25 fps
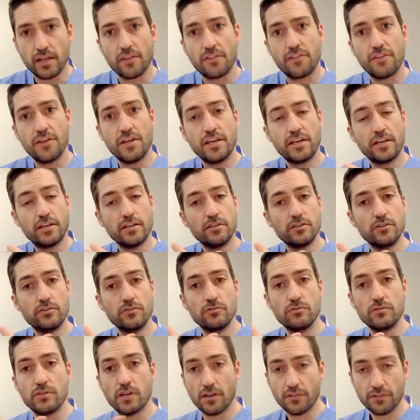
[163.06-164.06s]
they can
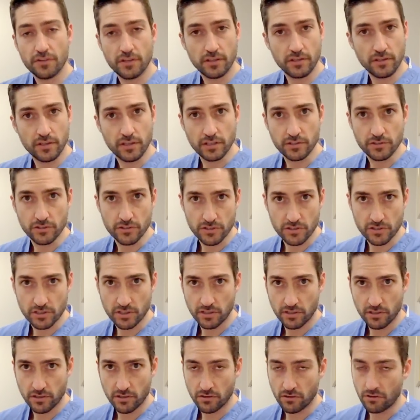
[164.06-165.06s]
do nothing. They can just
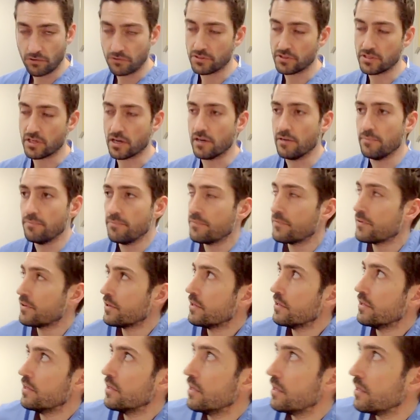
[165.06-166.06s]
sit there all the time,
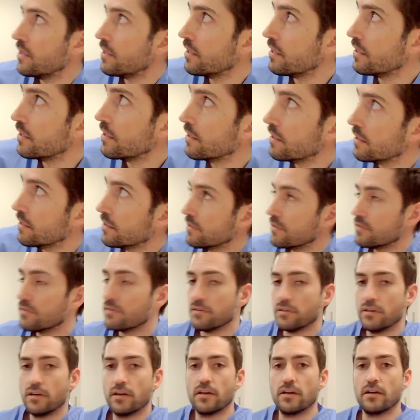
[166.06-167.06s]

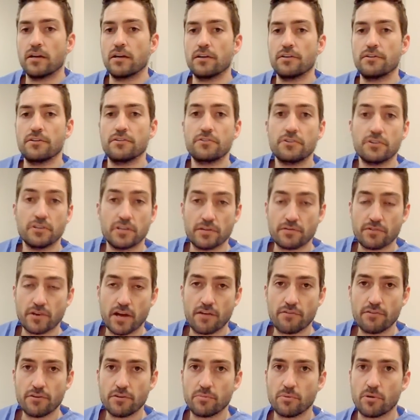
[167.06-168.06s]
and uh, you can never
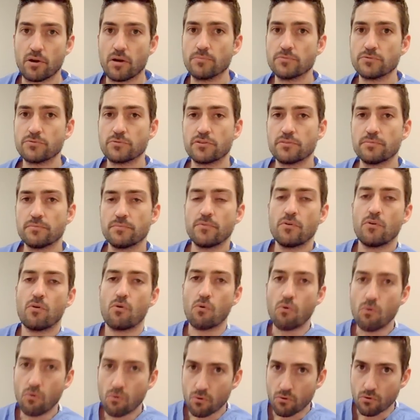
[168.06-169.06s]
have any problems with them.
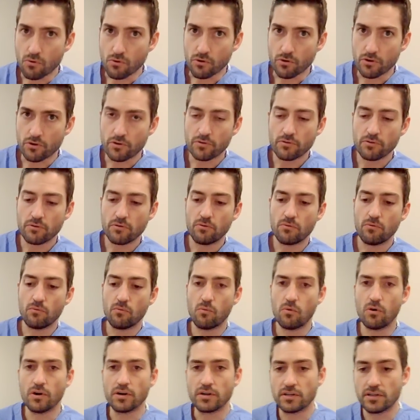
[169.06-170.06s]
Or
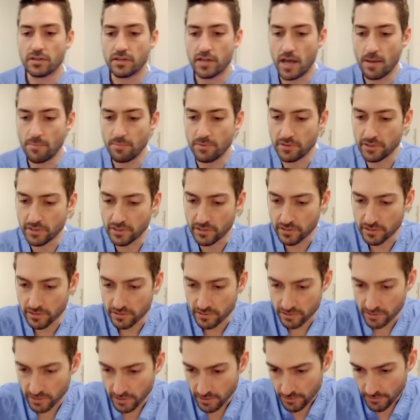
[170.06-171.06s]
what could happen
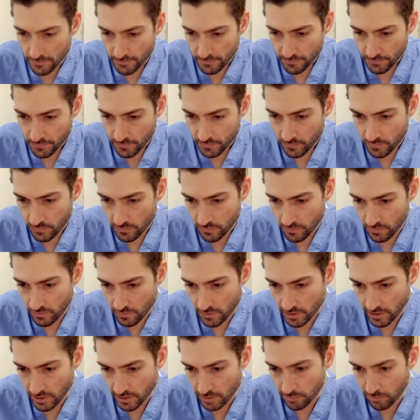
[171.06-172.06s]
is
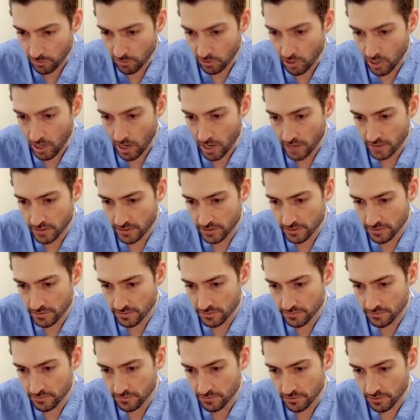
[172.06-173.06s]
they get blocked.
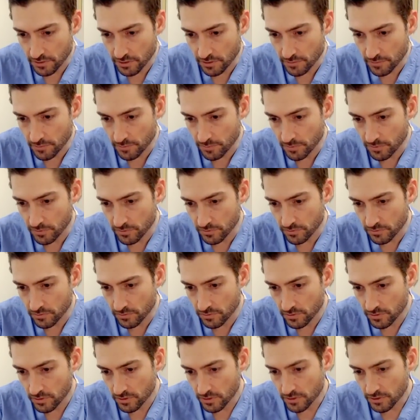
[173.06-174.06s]
Okay, I'm gonna put a little
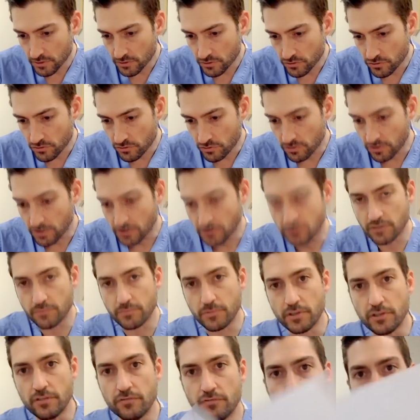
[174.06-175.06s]
drawing here,
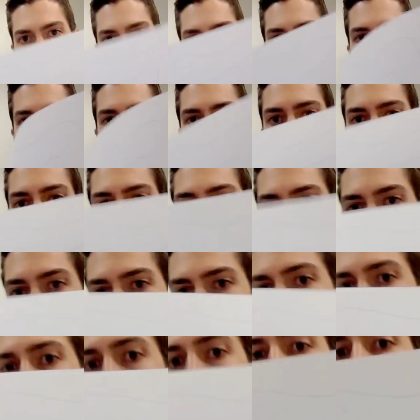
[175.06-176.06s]
my infamous little drawing
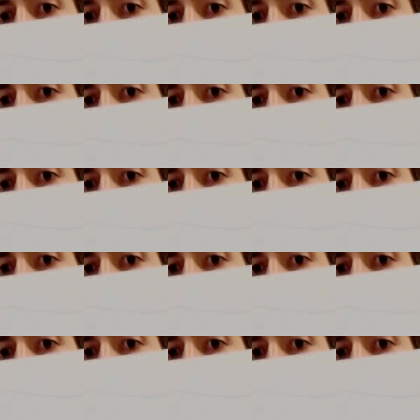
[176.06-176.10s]
here.